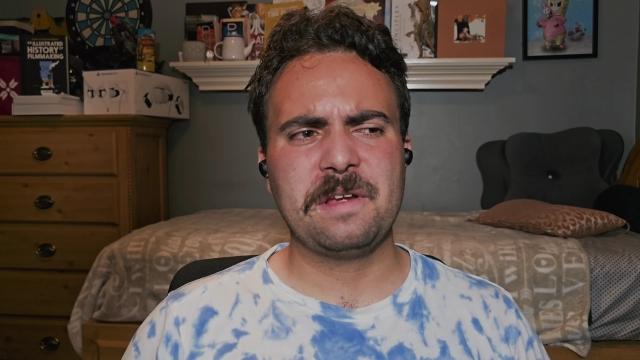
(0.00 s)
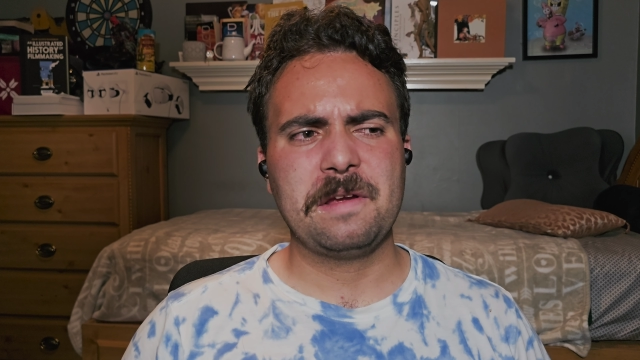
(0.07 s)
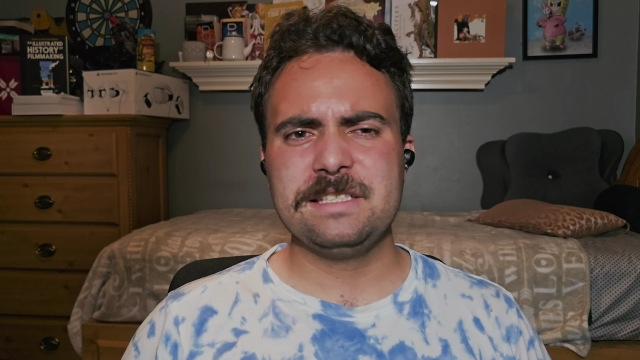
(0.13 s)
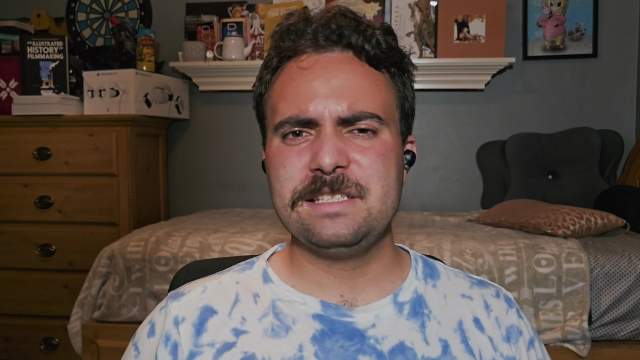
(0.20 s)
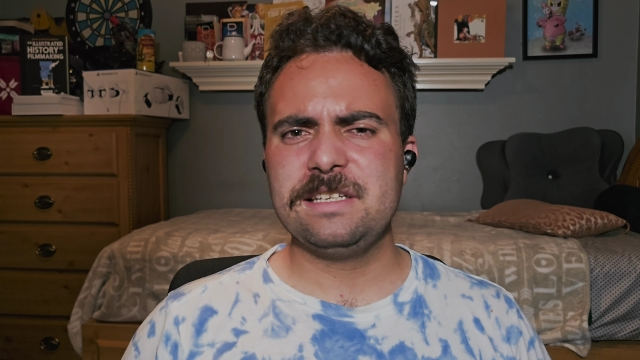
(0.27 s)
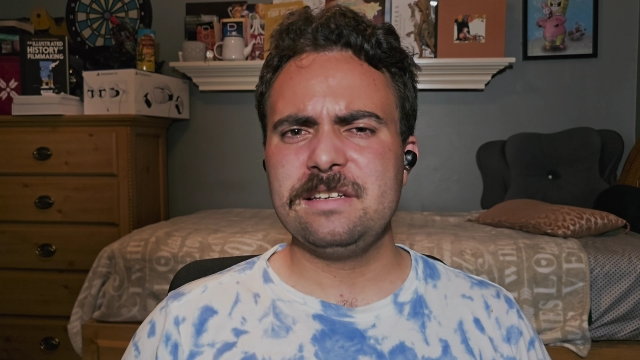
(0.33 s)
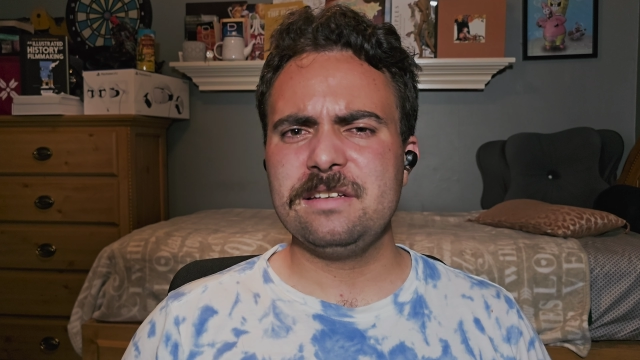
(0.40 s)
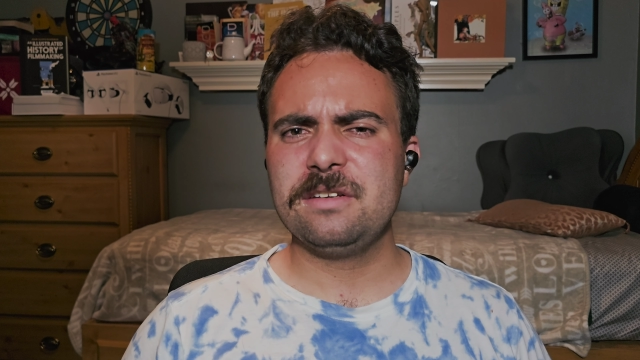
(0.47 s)

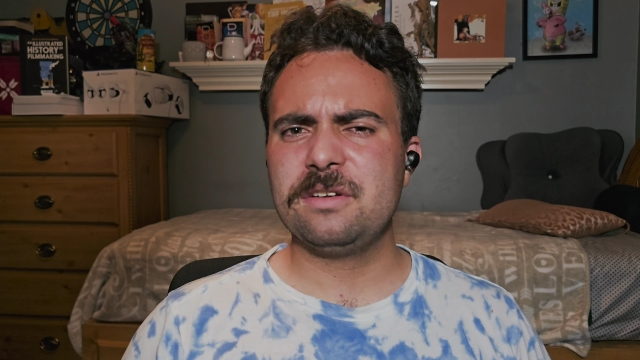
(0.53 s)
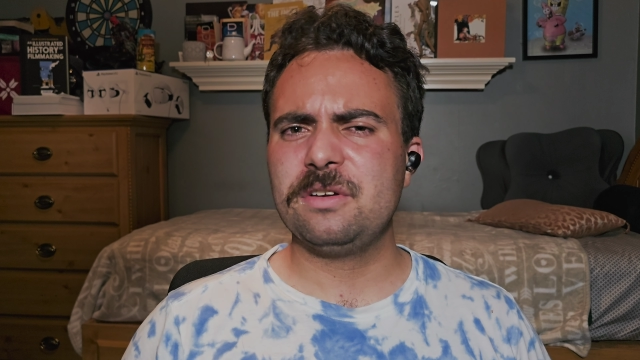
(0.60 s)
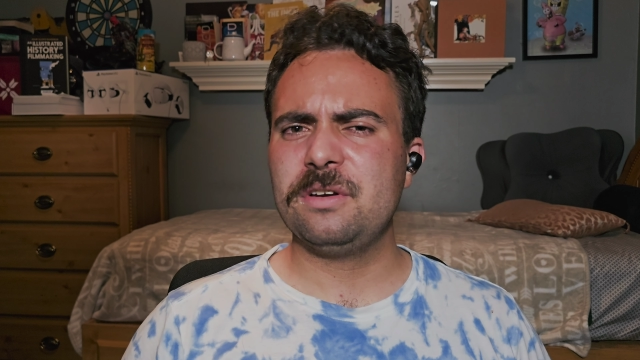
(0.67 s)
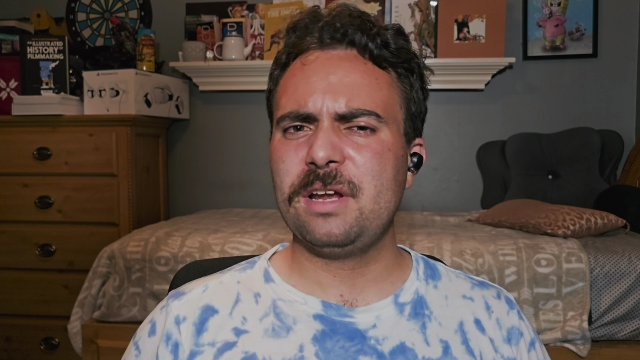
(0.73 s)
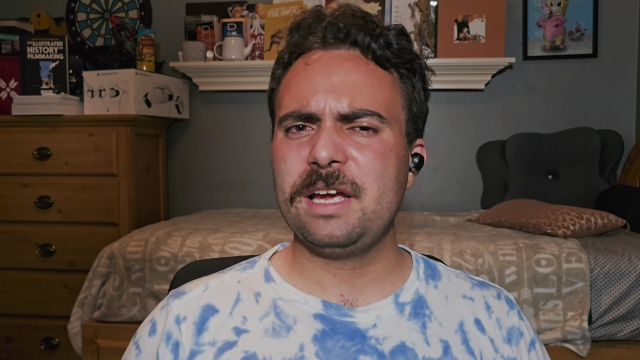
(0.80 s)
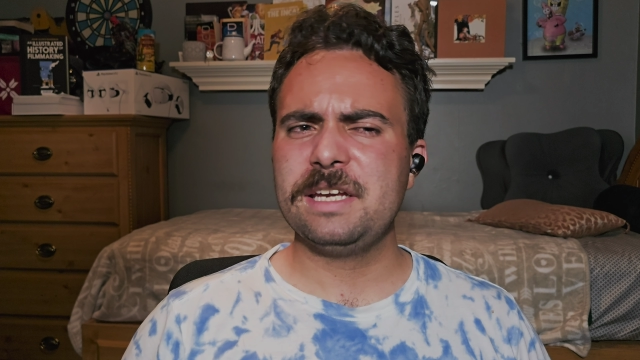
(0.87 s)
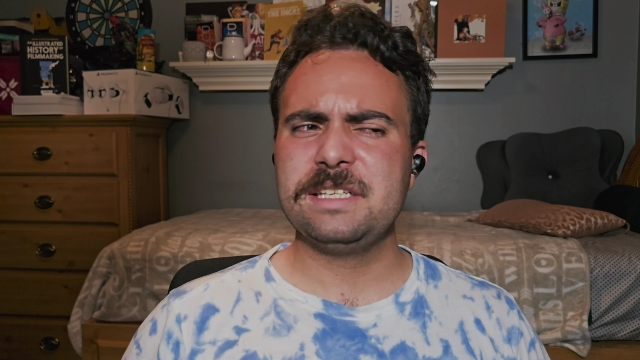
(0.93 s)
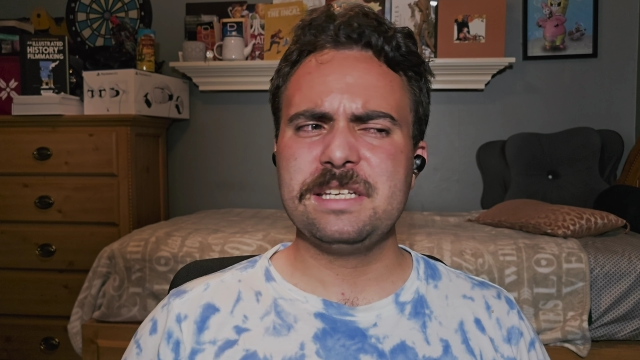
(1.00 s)
is it a good
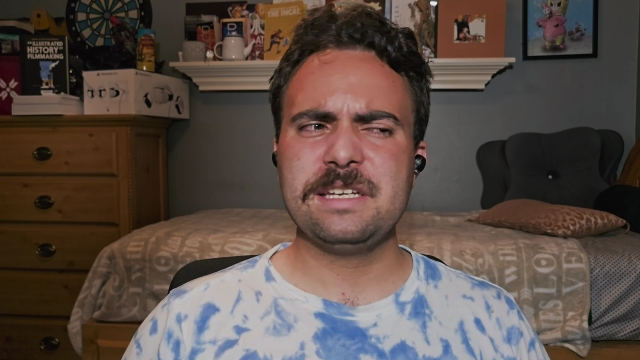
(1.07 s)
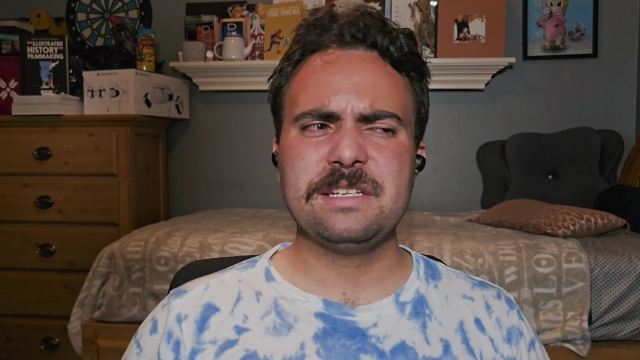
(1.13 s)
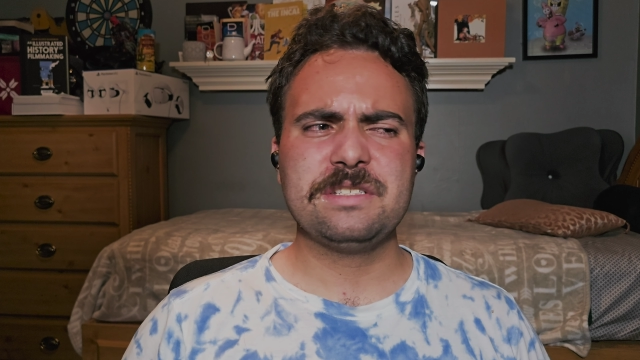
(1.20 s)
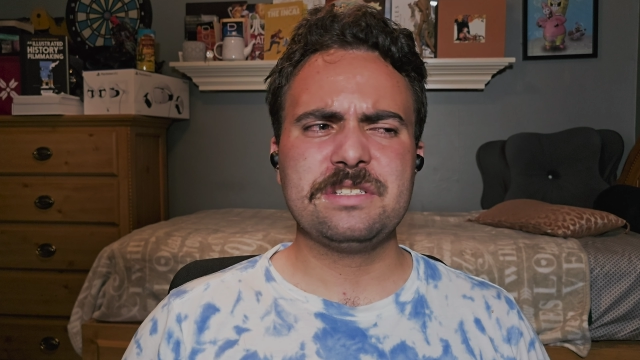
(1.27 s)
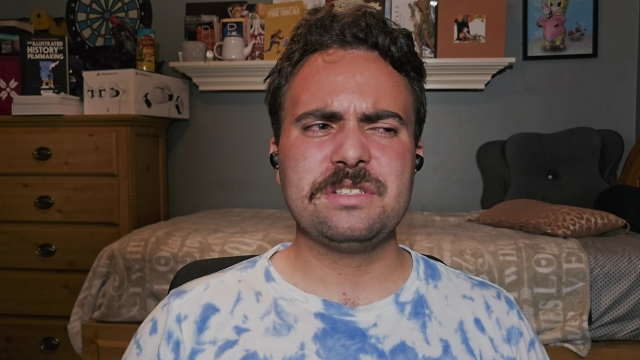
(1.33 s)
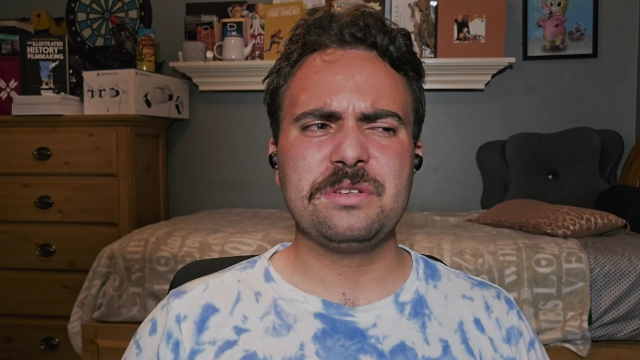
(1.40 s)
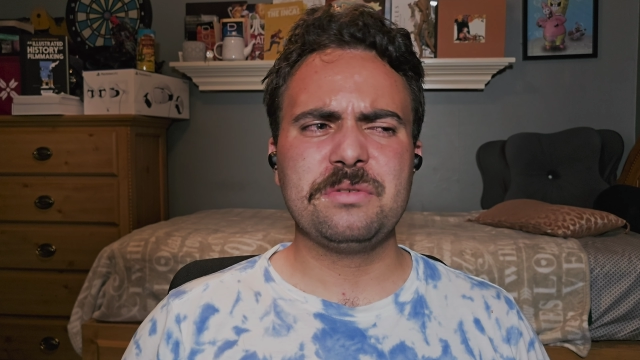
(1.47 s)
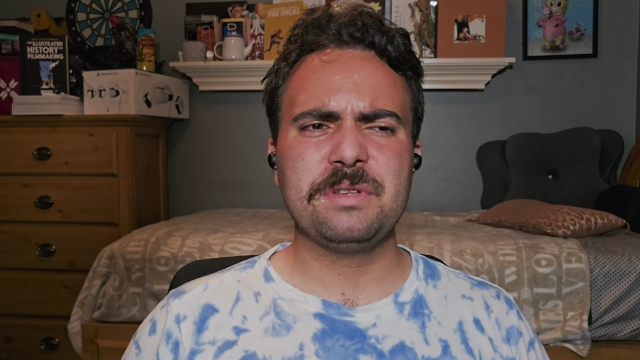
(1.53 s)
idea
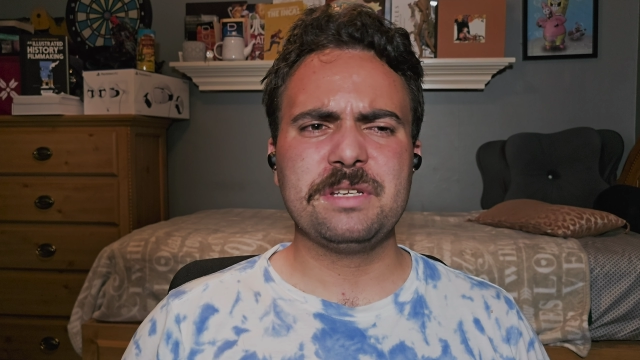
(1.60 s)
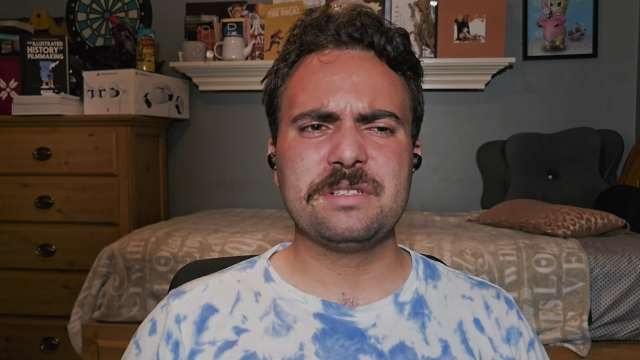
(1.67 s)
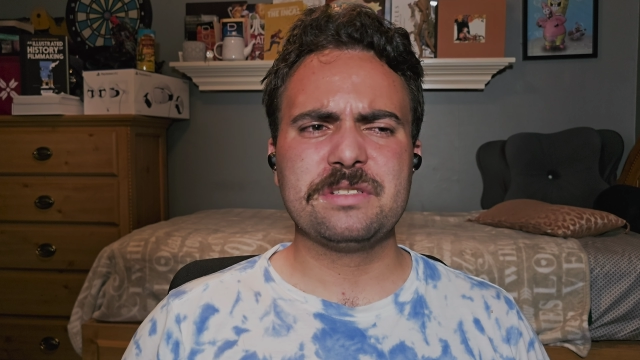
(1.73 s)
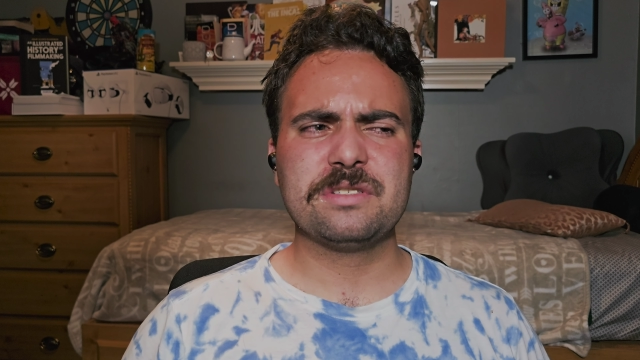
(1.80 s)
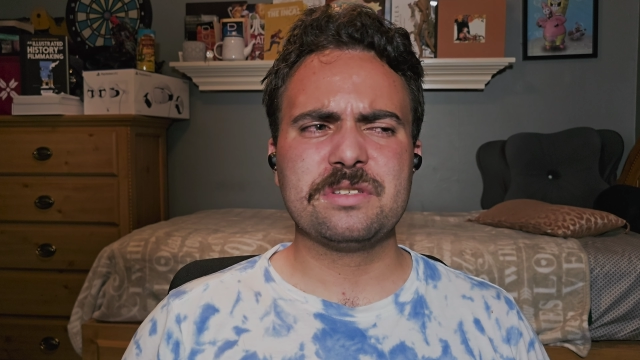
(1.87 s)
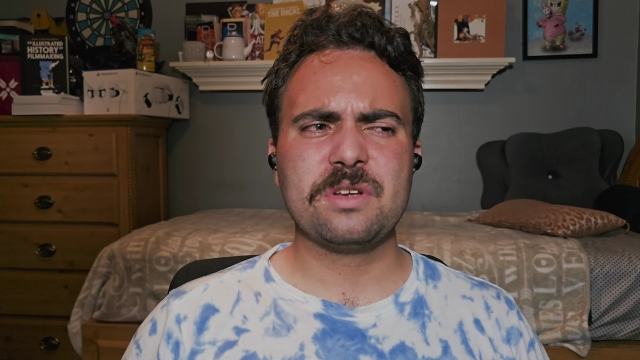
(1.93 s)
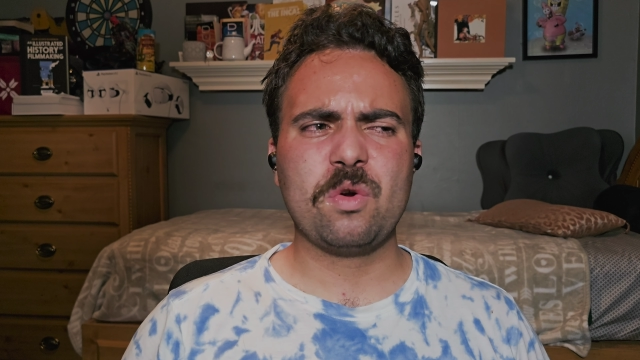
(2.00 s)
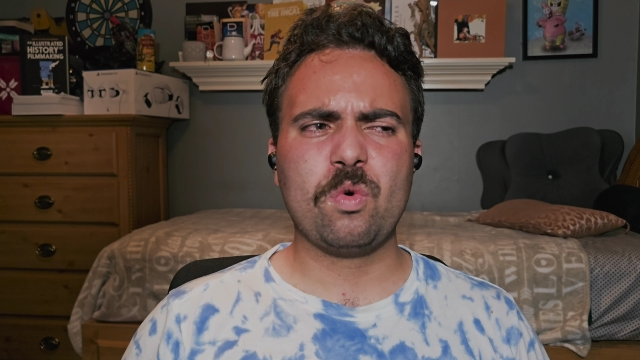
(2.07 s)
to do
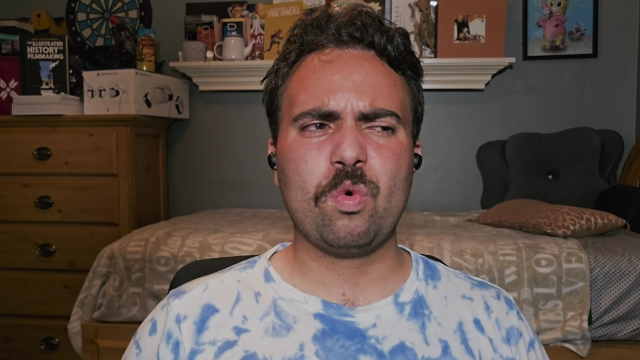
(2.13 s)
this?